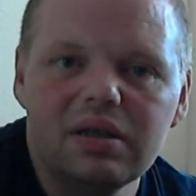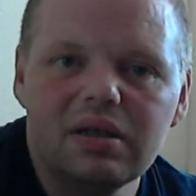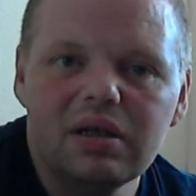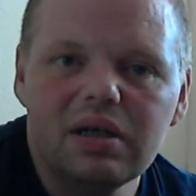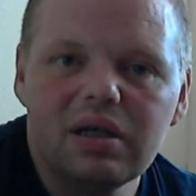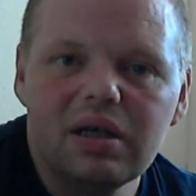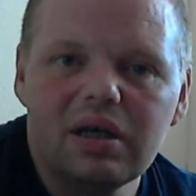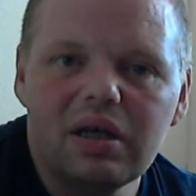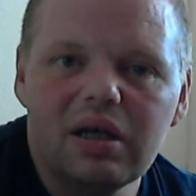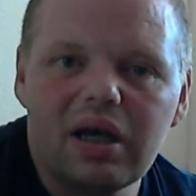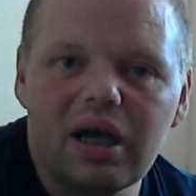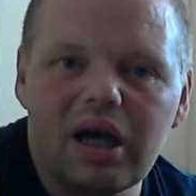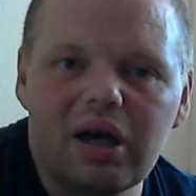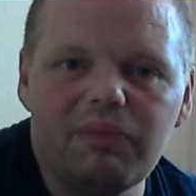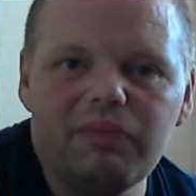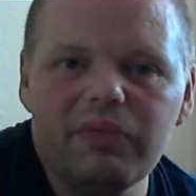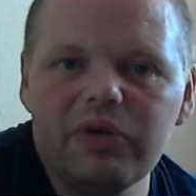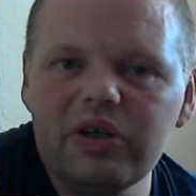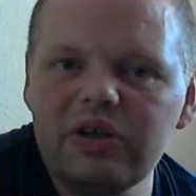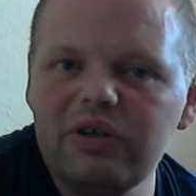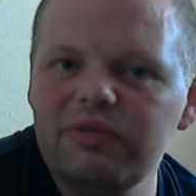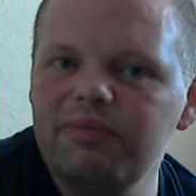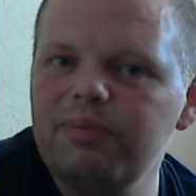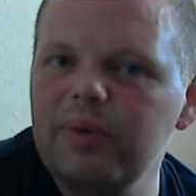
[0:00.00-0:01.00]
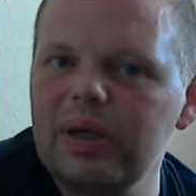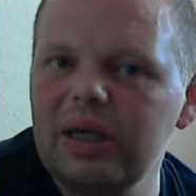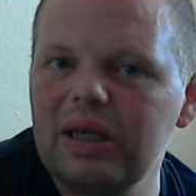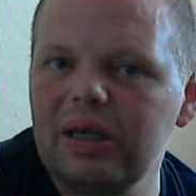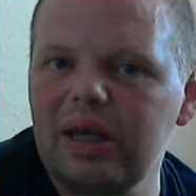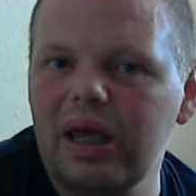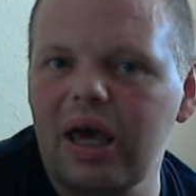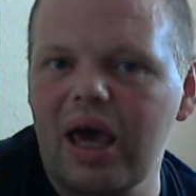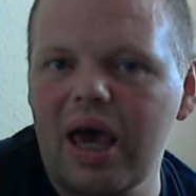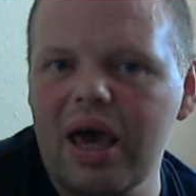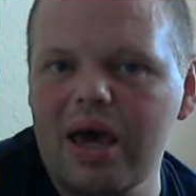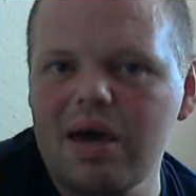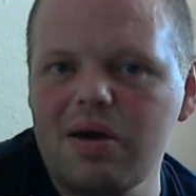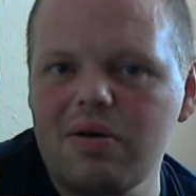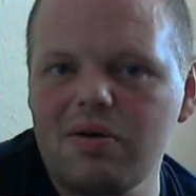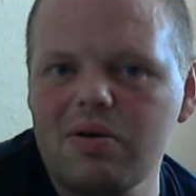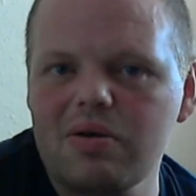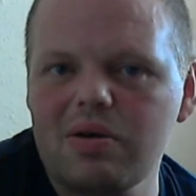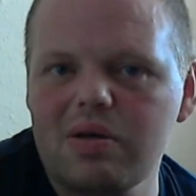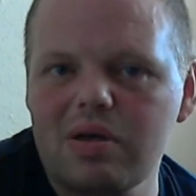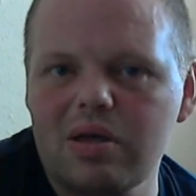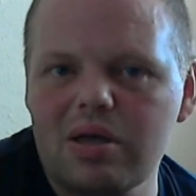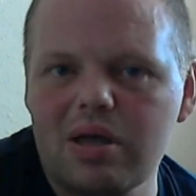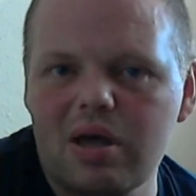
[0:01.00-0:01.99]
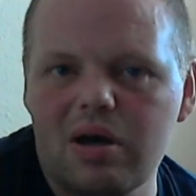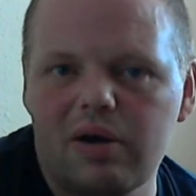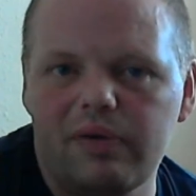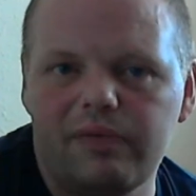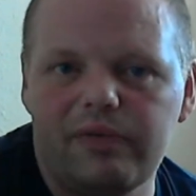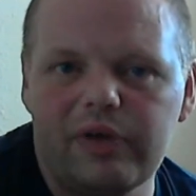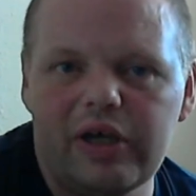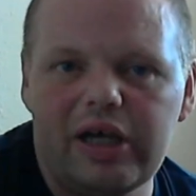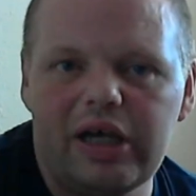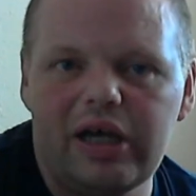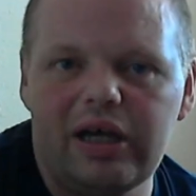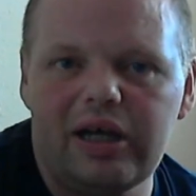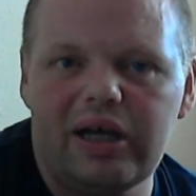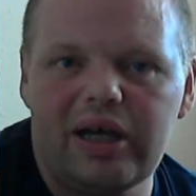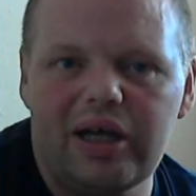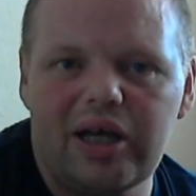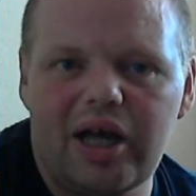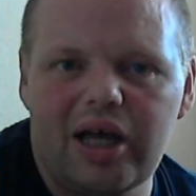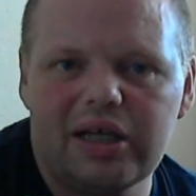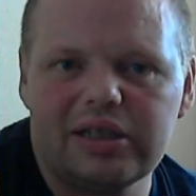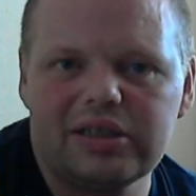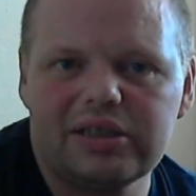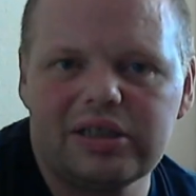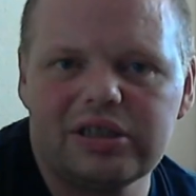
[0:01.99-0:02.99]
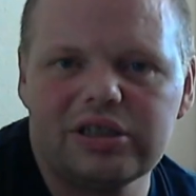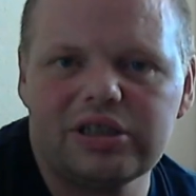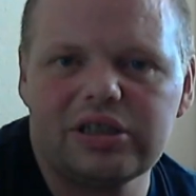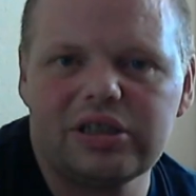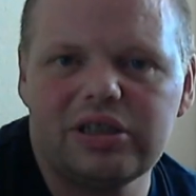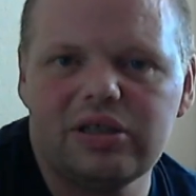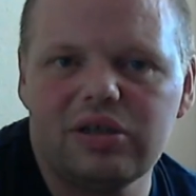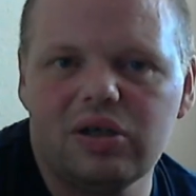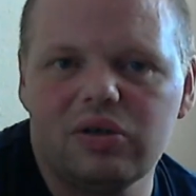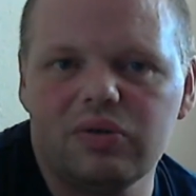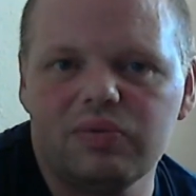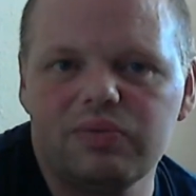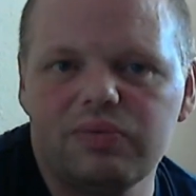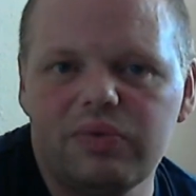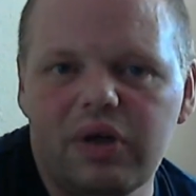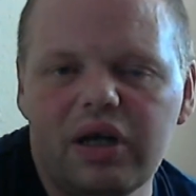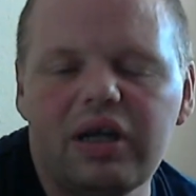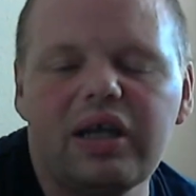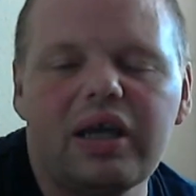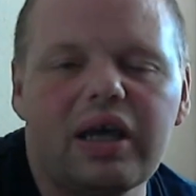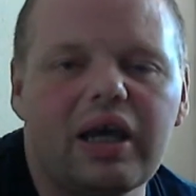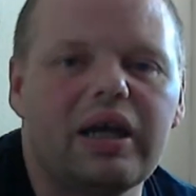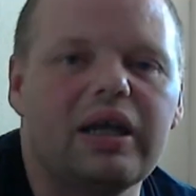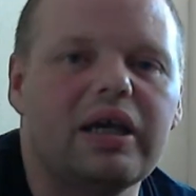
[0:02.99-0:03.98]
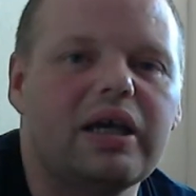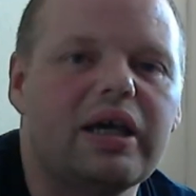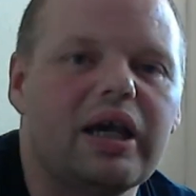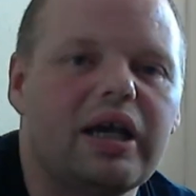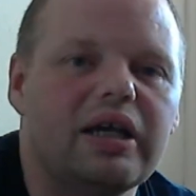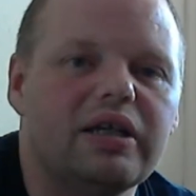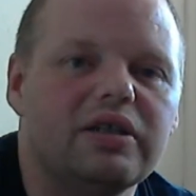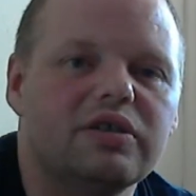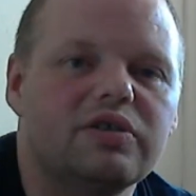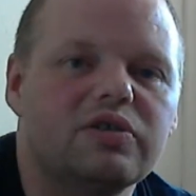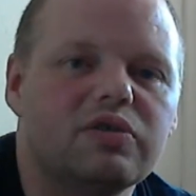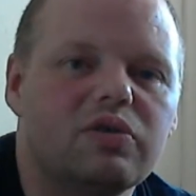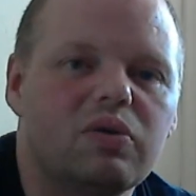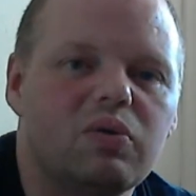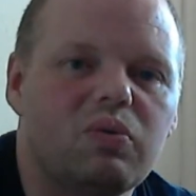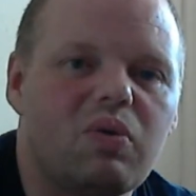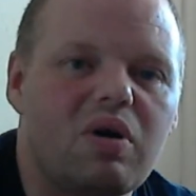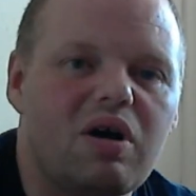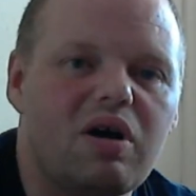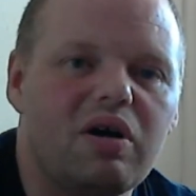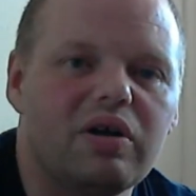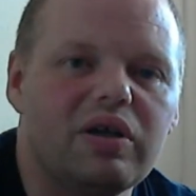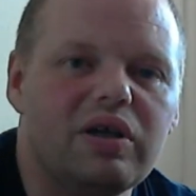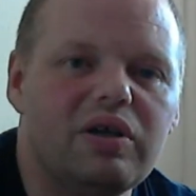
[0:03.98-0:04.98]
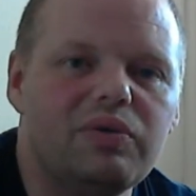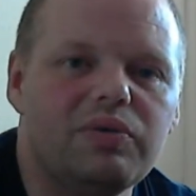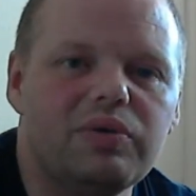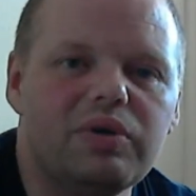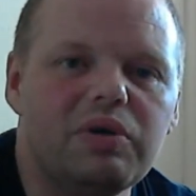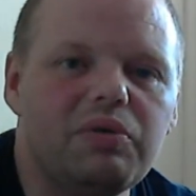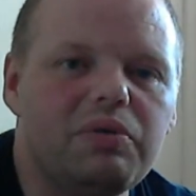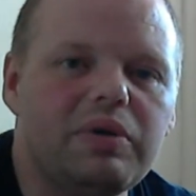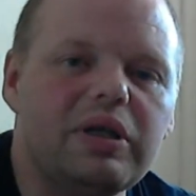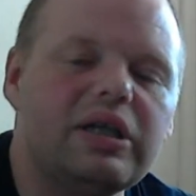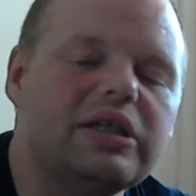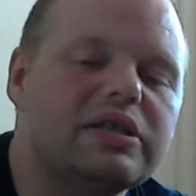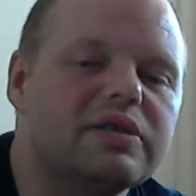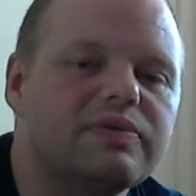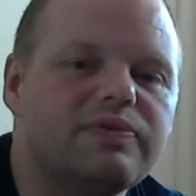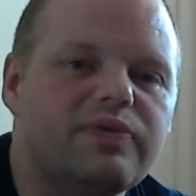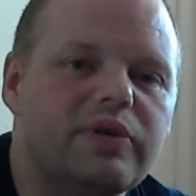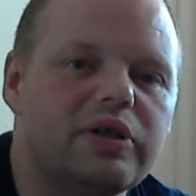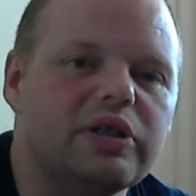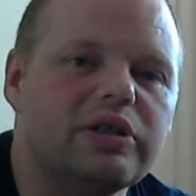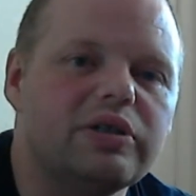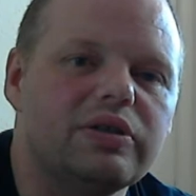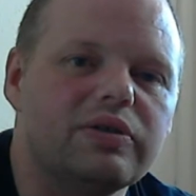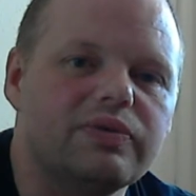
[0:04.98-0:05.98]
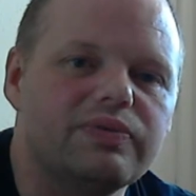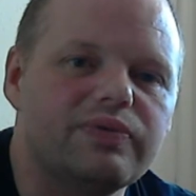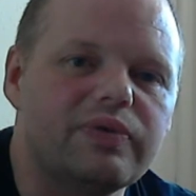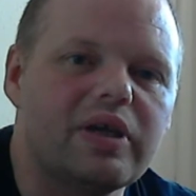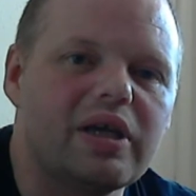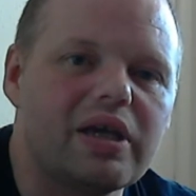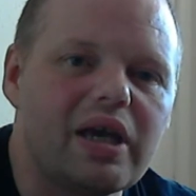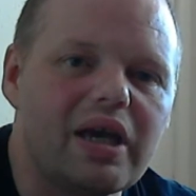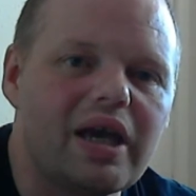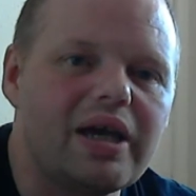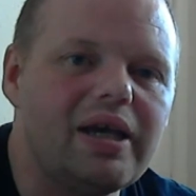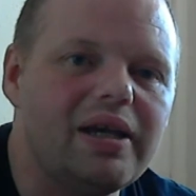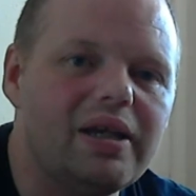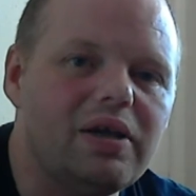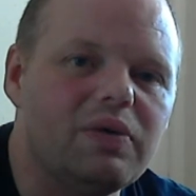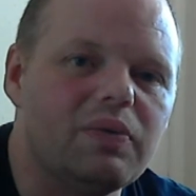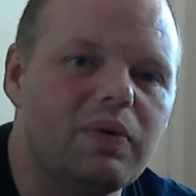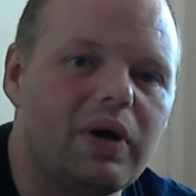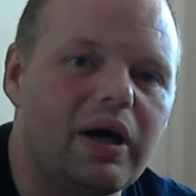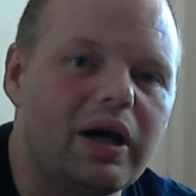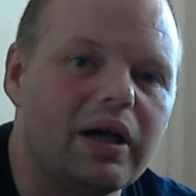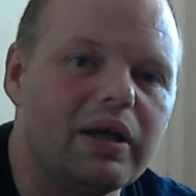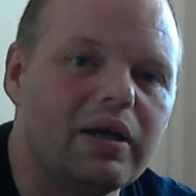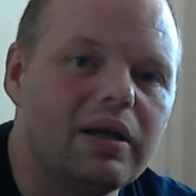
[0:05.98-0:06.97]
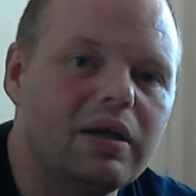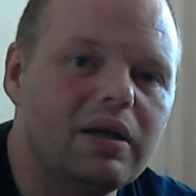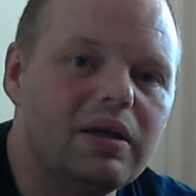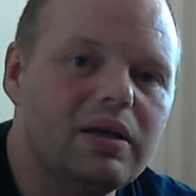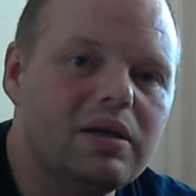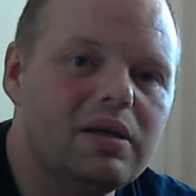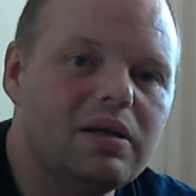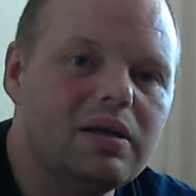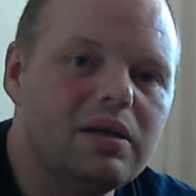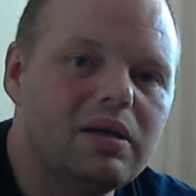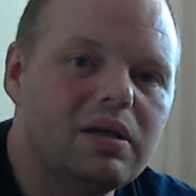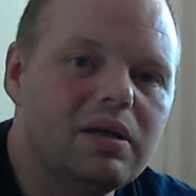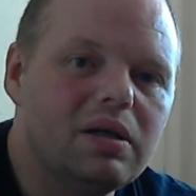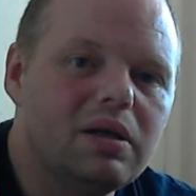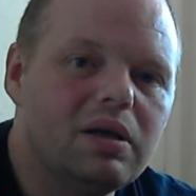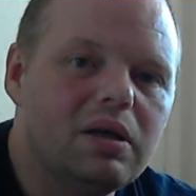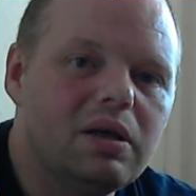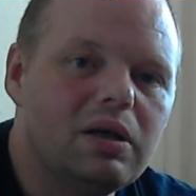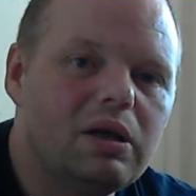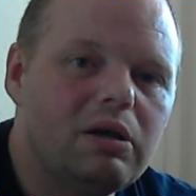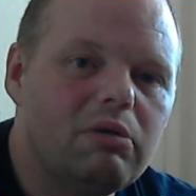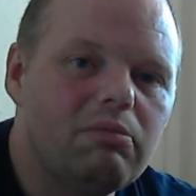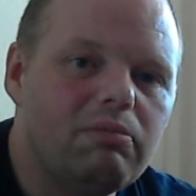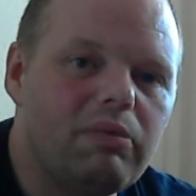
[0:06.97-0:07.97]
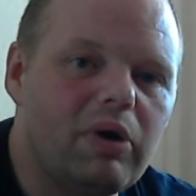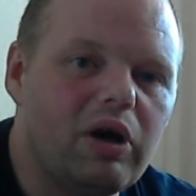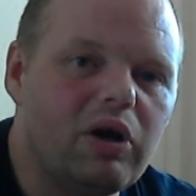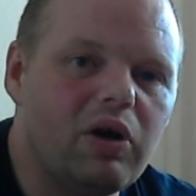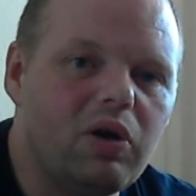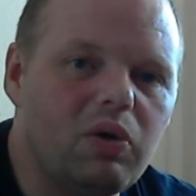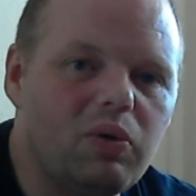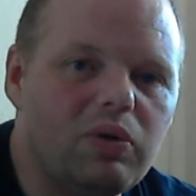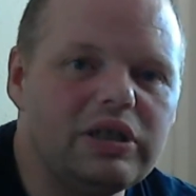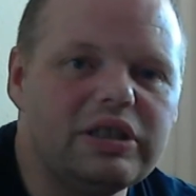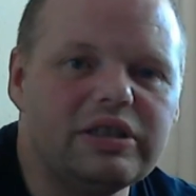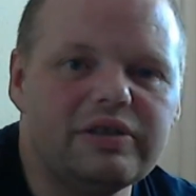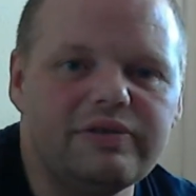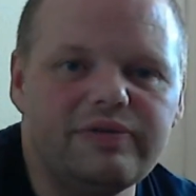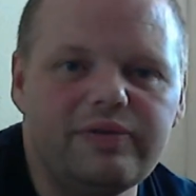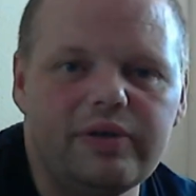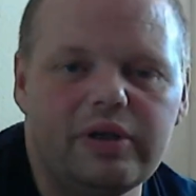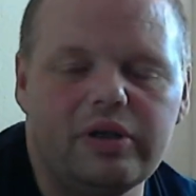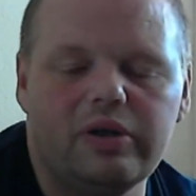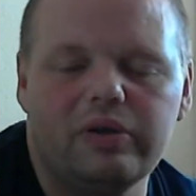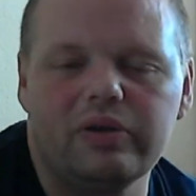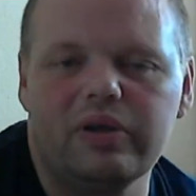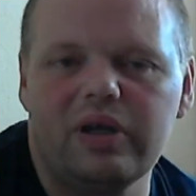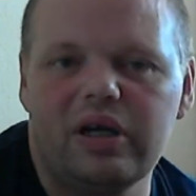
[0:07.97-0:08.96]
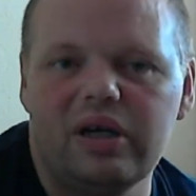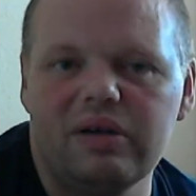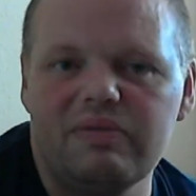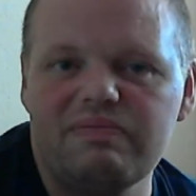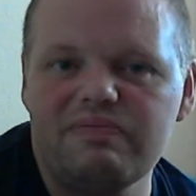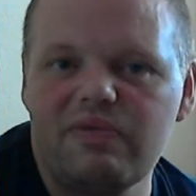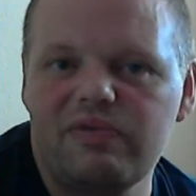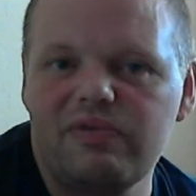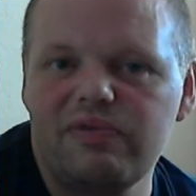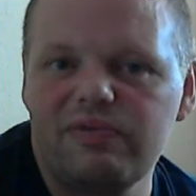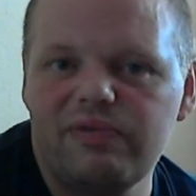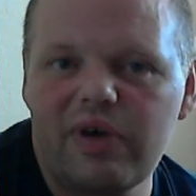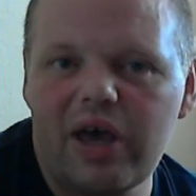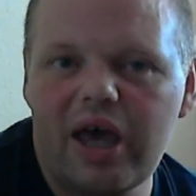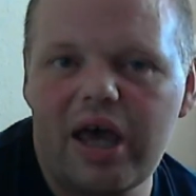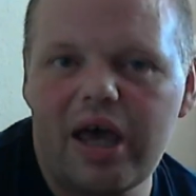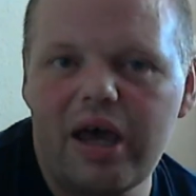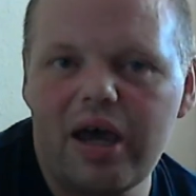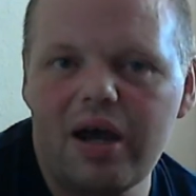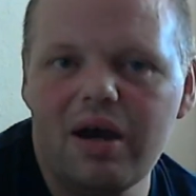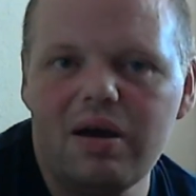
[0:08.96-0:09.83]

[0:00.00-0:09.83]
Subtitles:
and when you've been out of it, especially not running any games for a while, you do need to find your feet anyway. But I always feel I'm fair